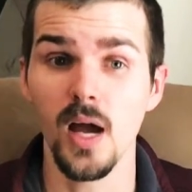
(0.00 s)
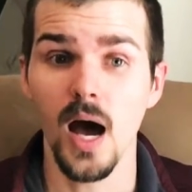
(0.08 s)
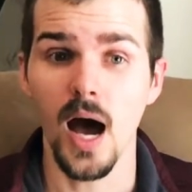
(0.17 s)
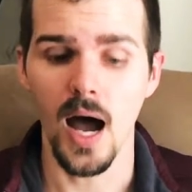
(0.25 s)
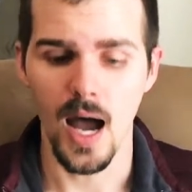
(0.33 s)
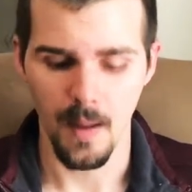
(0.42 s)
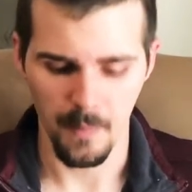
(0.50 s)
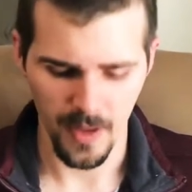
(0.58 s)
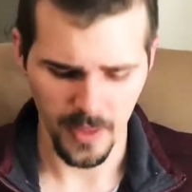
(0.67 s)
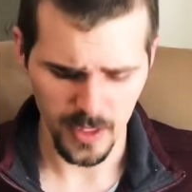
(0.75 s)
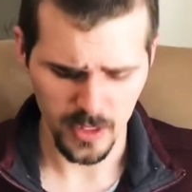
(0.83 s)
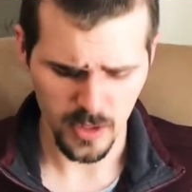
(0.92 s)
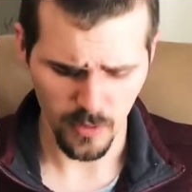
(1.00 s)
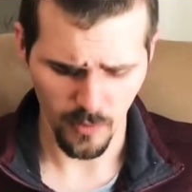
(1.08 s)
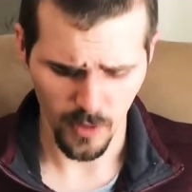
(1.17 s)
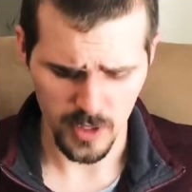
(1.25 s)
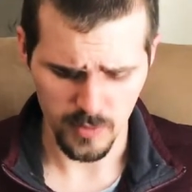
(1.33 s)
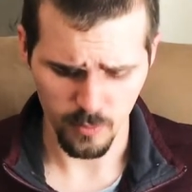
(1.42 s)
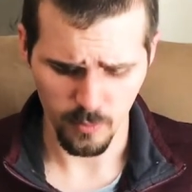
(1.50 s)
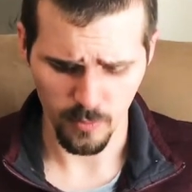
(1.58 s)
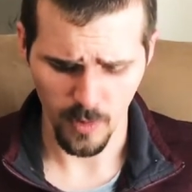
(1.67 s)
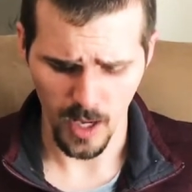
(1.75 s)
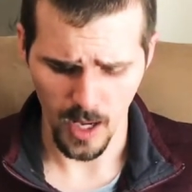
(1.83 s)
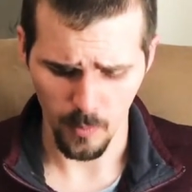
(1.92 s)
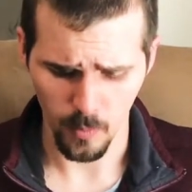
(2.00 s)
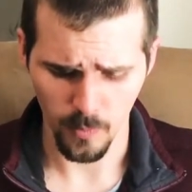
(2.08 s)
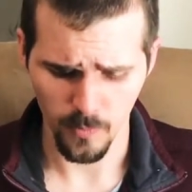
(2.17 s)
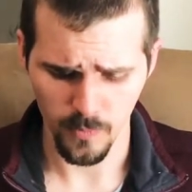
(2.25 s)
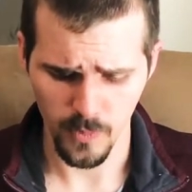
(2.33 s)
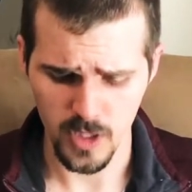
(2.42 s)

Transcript: I think so far as the